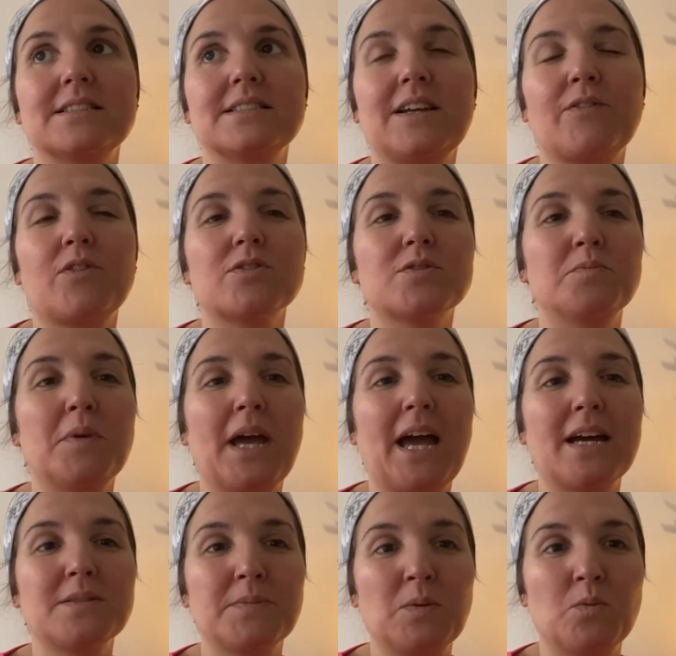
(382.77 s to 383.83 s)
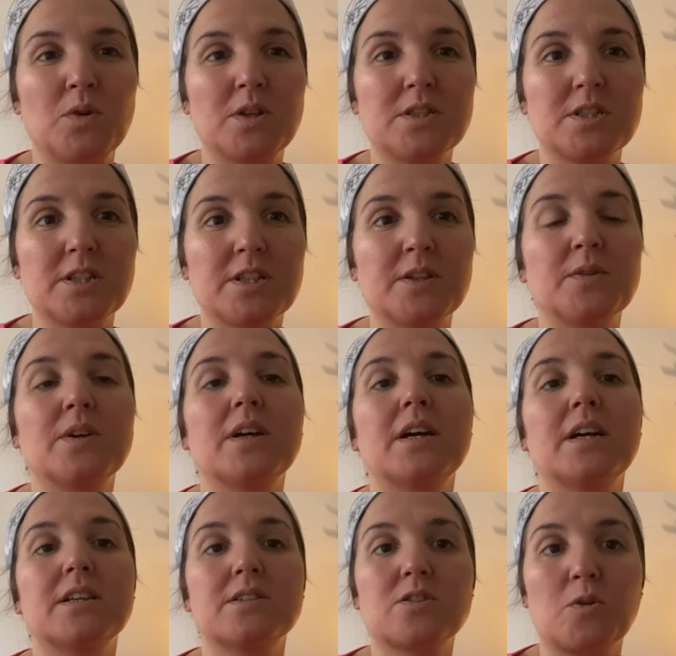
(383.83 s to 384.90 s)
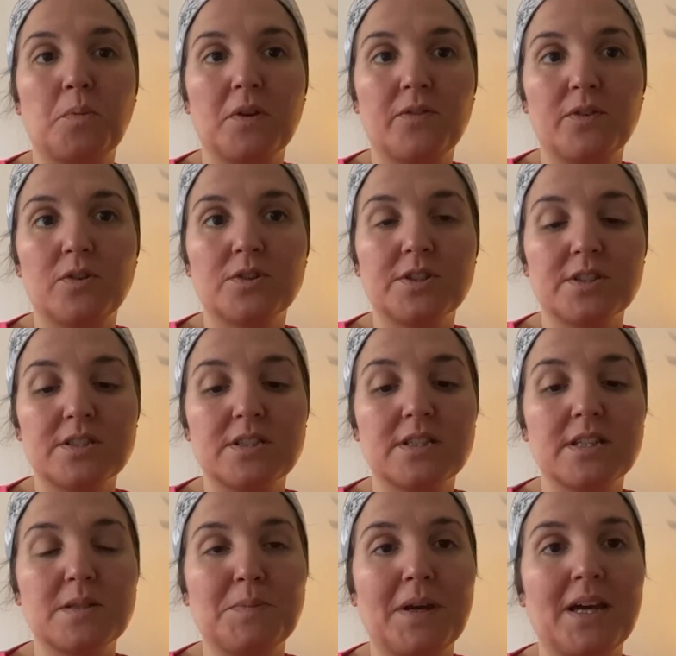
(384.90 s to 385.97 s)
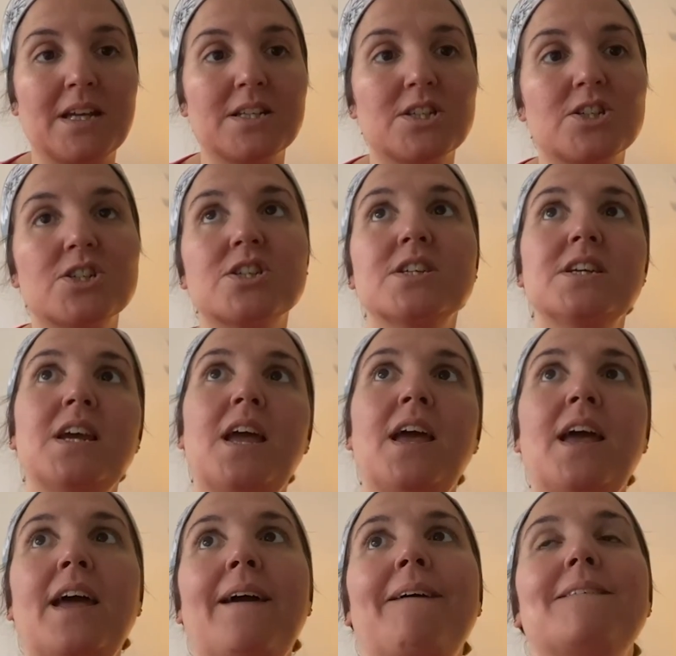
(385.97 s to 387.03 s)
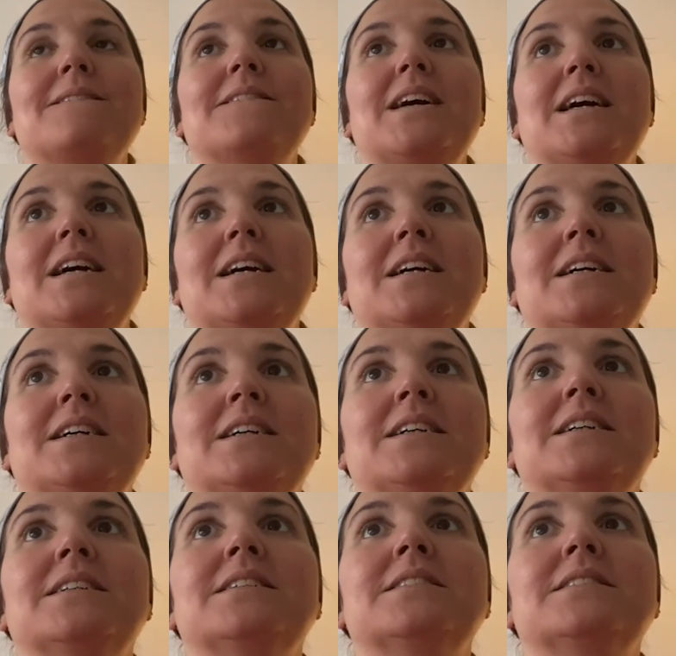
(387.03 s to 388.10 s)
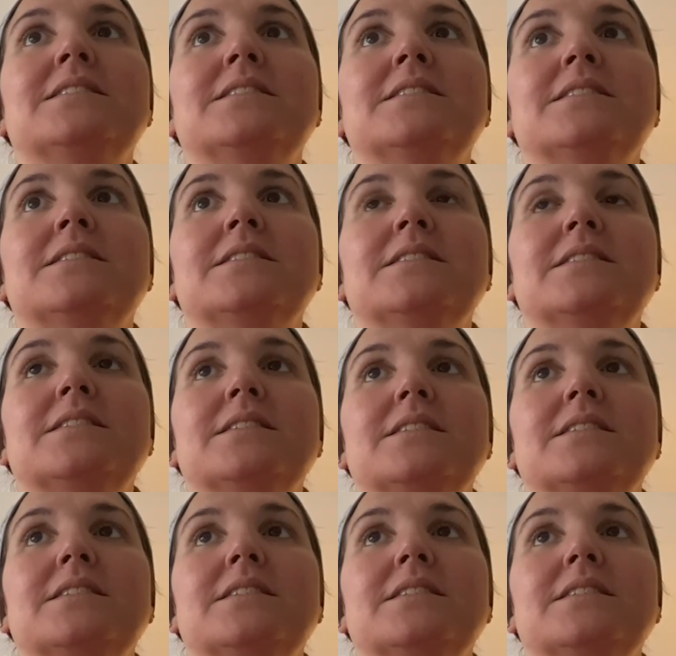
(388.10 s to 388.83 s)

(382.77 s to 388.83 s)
I've got some admin work to do. There's a couple of orders to dispatch, and